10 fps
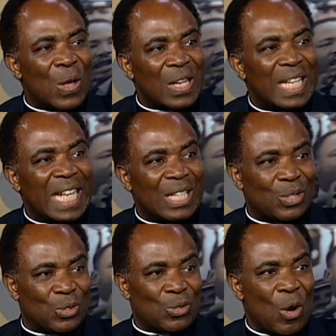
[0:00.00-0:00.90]
not need
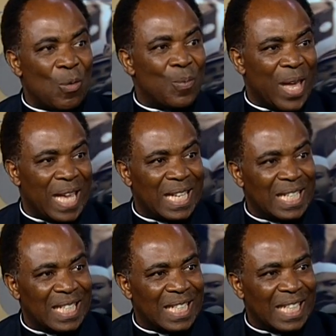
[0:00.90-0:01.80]
strong men,